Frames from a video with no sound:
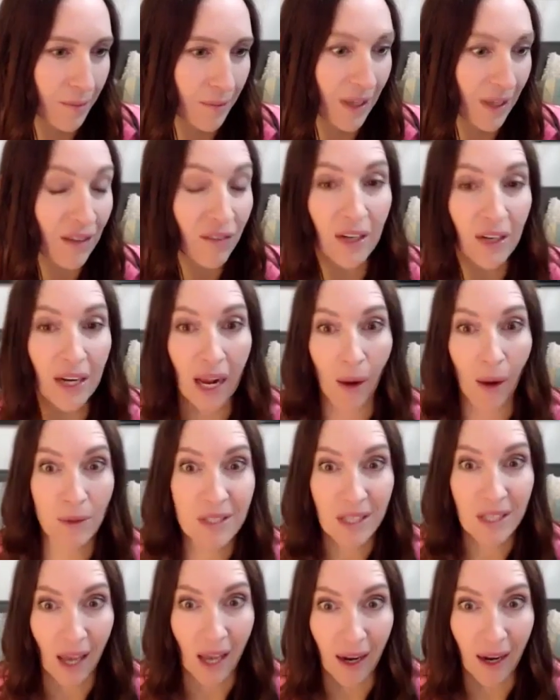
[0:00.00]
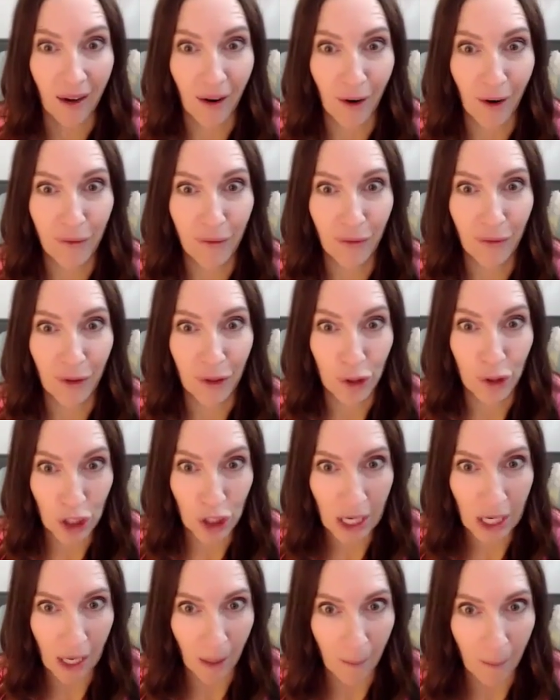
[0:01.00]
even outside of the
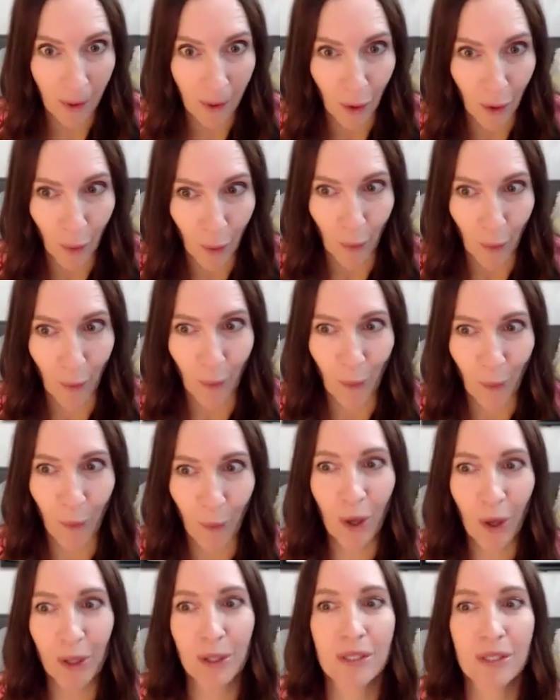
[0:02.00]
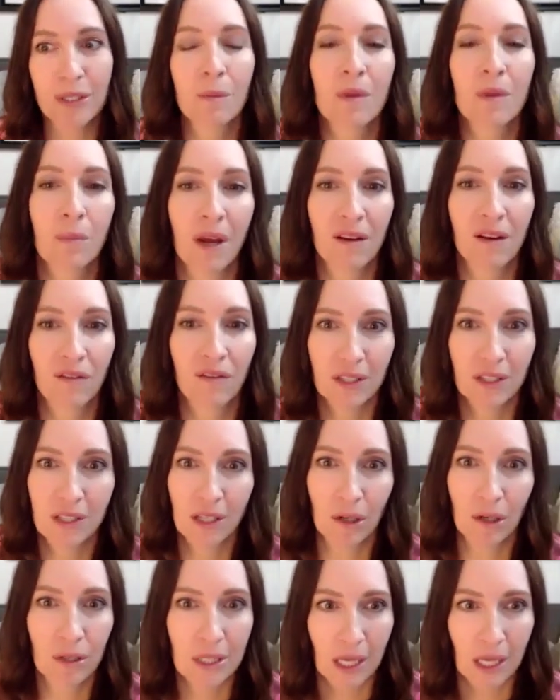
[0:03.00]
gym, what are some of the benefits
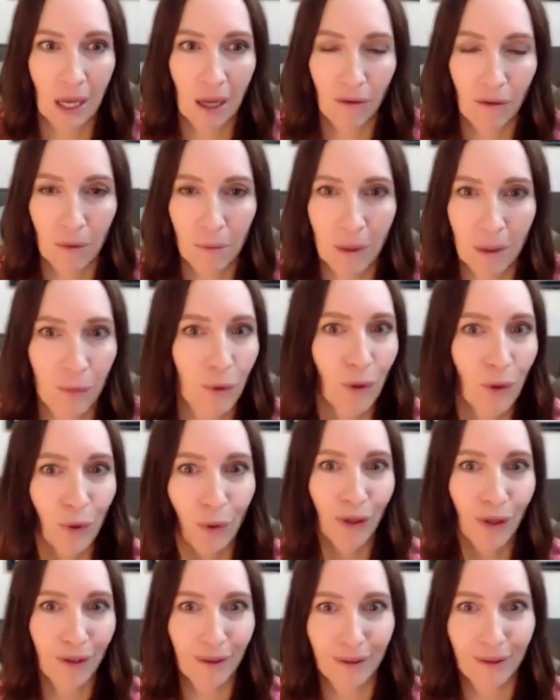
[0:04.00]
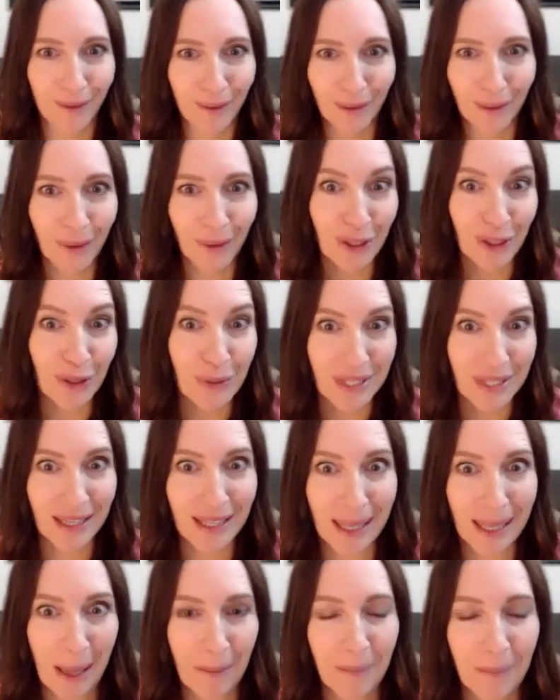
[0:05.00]
that you're seeing from people who are using the
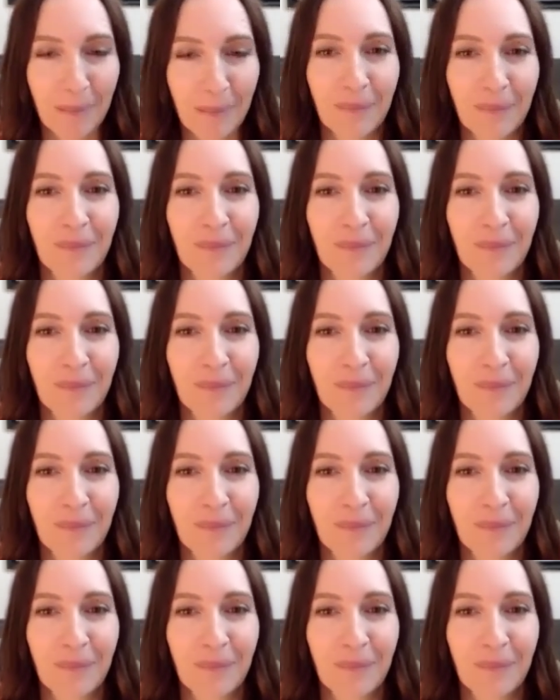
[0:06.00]
game?